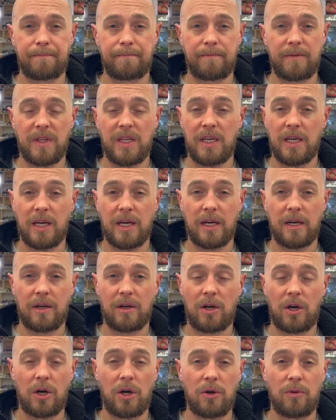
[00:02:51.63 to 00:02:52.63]
yeah,
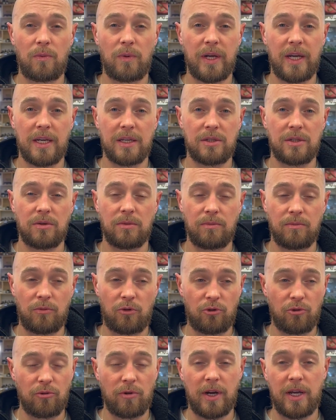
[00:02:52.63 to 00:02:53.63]
I hope we get some
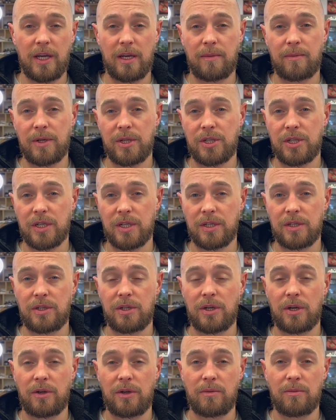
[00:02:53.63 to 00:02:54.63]
great images.
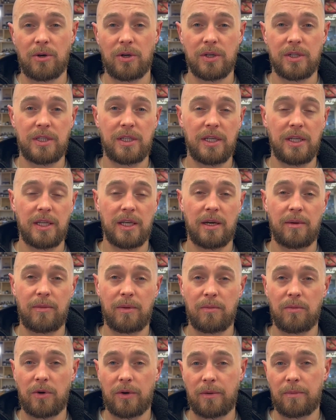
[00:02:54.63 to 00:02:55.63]
You know, you might see them
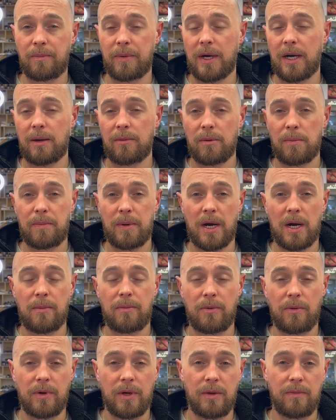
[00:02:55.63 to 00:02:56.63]
in Modern Barber,
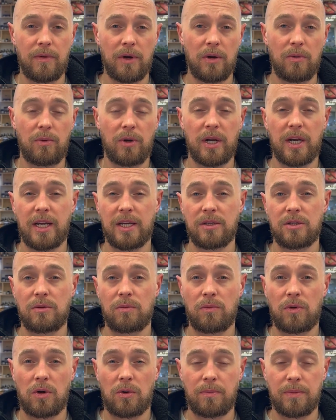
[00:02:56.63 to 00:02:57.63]
Barber Evo. We're going to enter
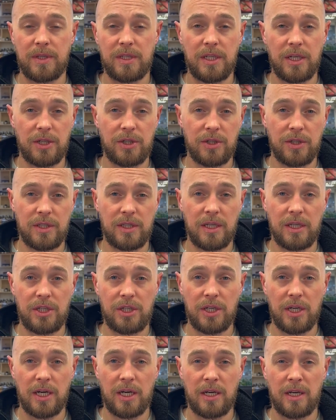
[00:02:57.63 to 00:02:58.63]
some competitions
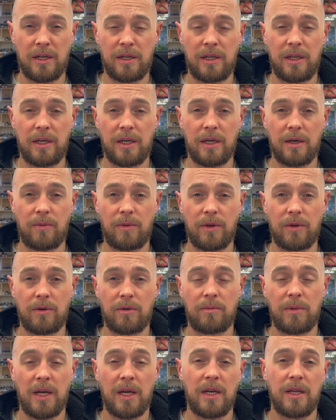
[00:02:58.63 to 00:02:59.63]
this year with
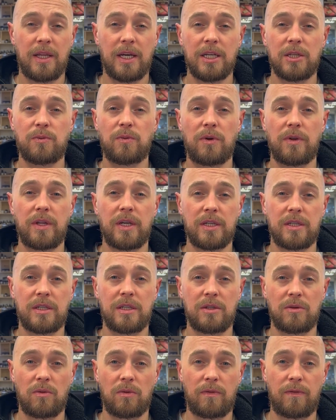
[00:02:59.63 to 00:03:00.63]
them. That's what this
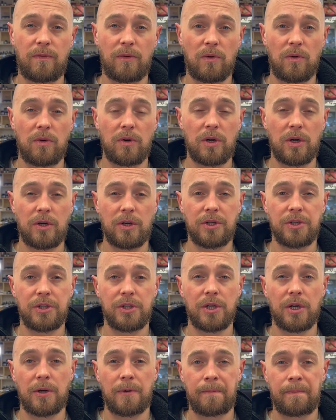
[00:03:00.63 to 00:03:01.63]
is all for, guys.
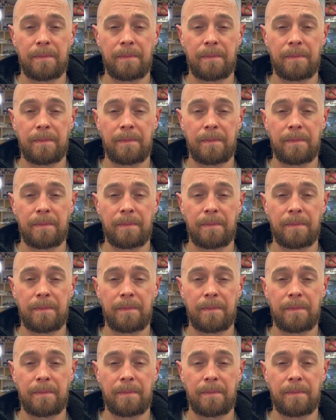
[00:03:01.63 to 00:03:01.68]
You know,